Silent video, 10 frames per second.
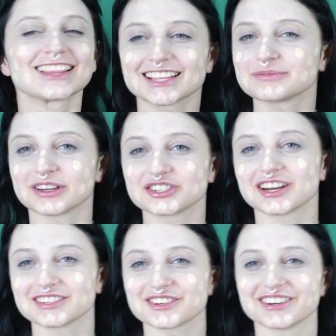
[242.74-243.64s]
That's much
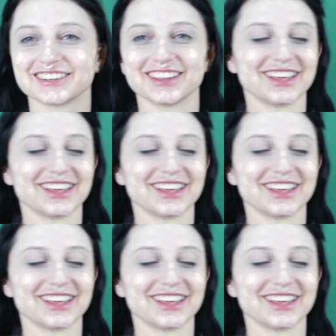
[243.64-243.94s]
nicer